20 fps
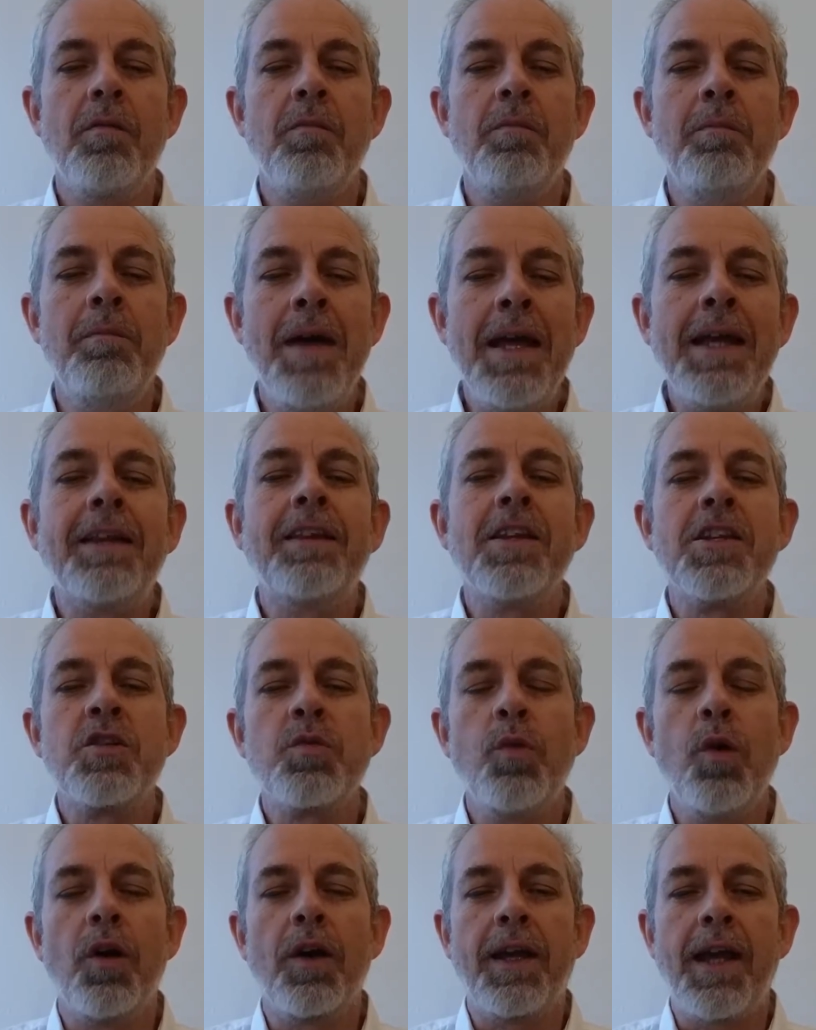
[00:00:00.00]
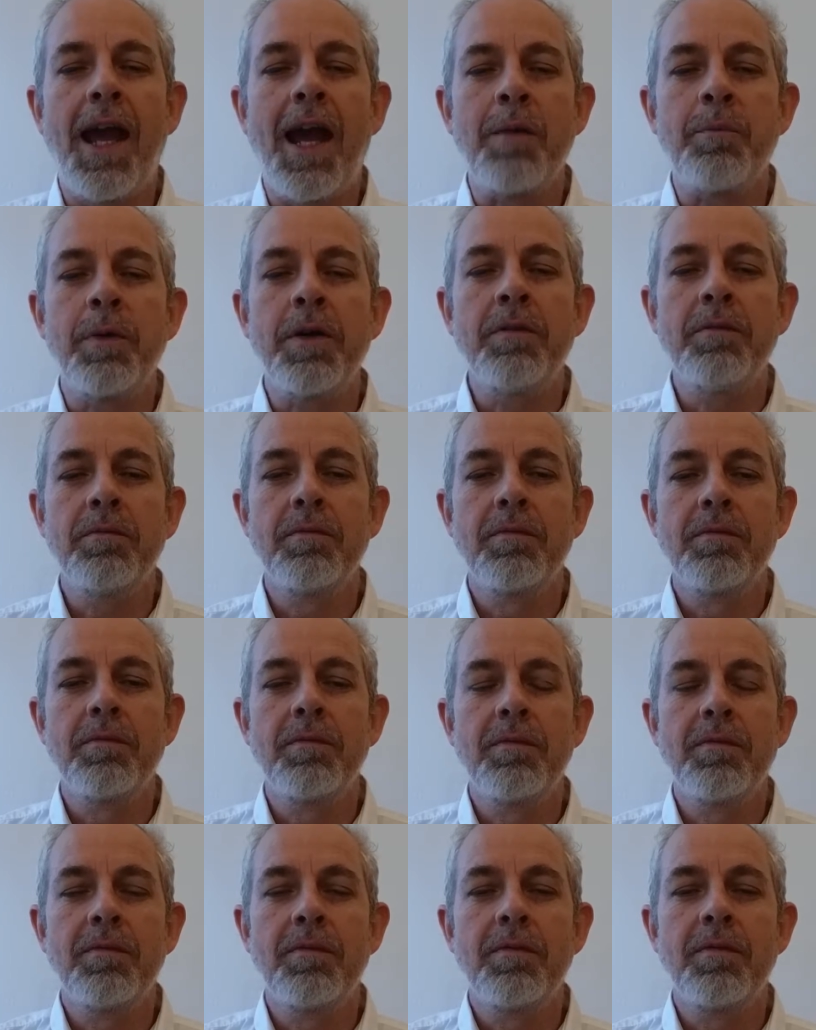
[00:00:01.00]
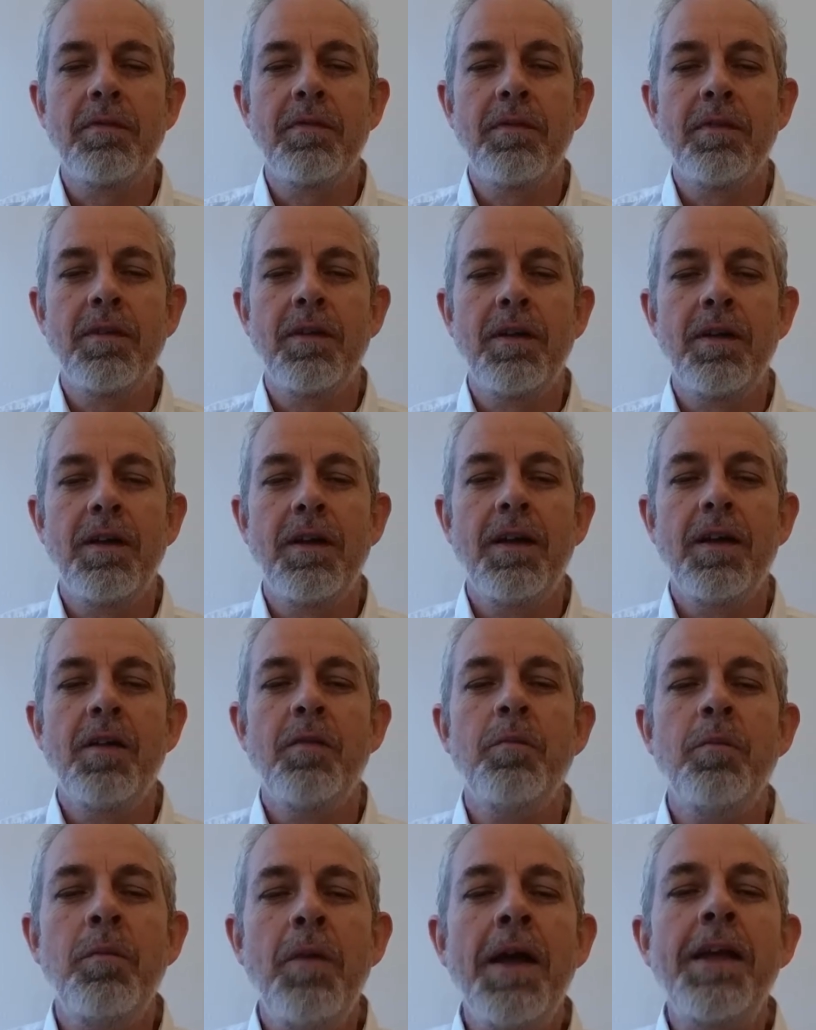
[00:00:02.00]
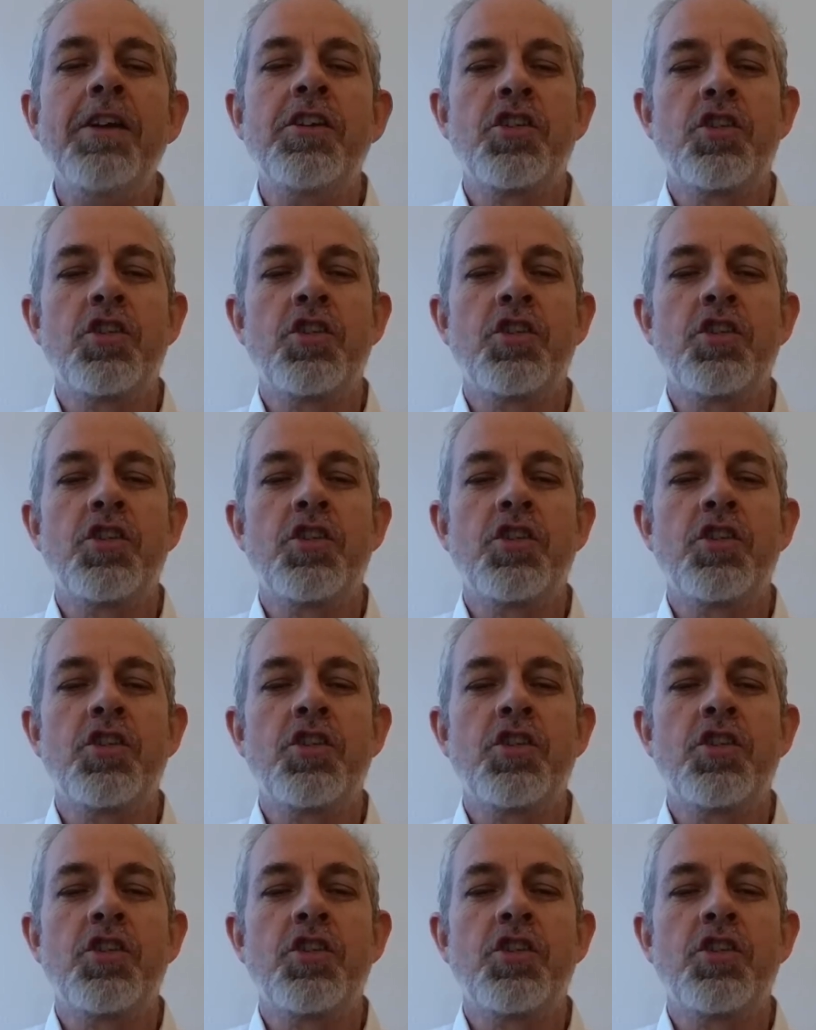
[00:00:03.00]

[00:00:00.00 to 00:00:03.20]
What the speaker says: make this work happen, make